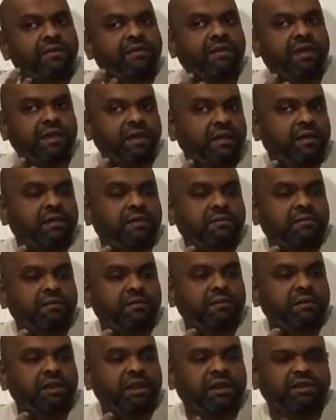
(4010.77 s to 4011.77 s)
think,
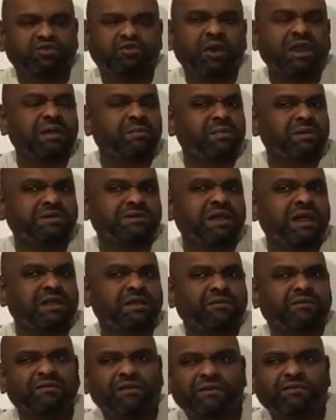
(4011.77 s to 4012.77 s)
you know, 20%,
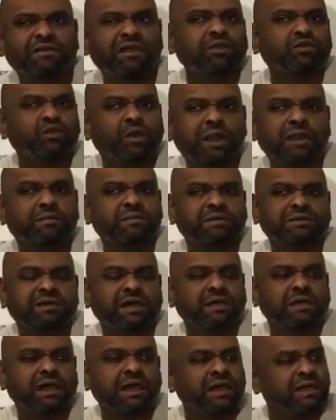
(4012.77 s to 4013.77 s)

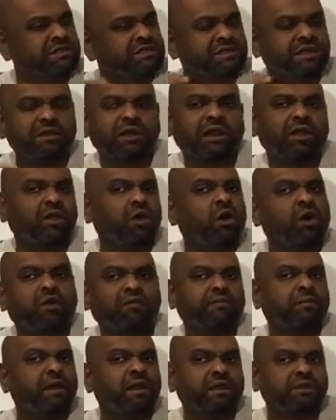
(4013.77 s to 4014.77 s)
15-20% is still a lot
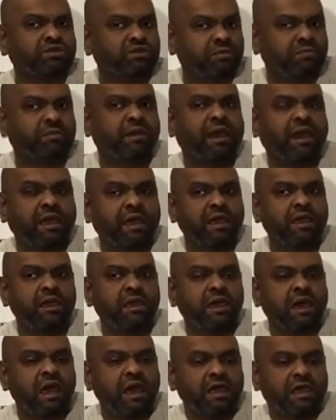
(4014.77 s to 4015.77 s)
of money to pay,
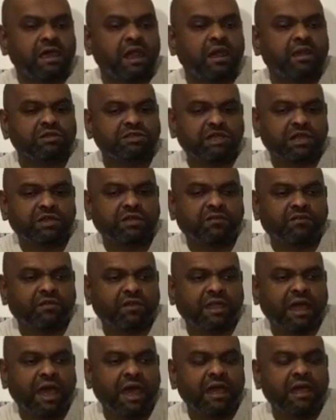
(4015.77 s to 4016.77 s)
you know, just for
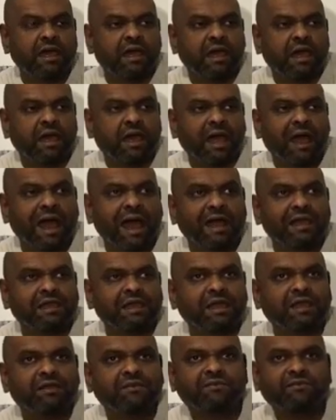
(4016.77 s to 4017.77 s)
that
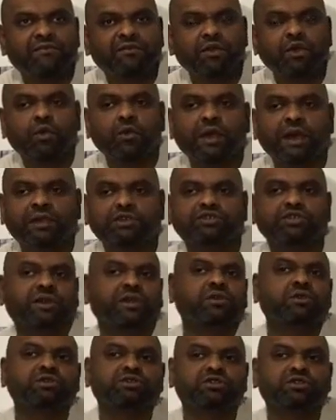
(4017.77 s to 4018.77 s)
added few extra
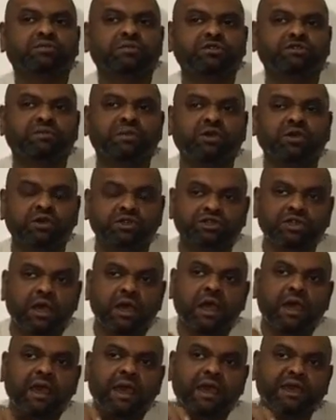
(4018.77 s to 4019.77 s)
customers, because
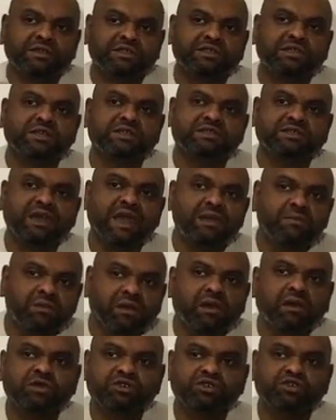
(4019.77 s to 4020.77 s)
it's the same
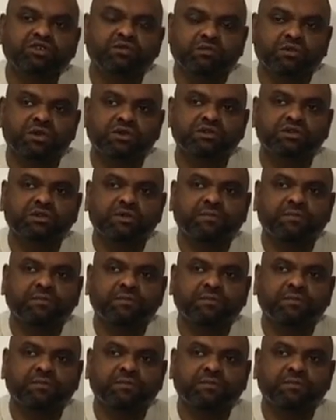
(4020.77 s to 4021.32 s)
customers.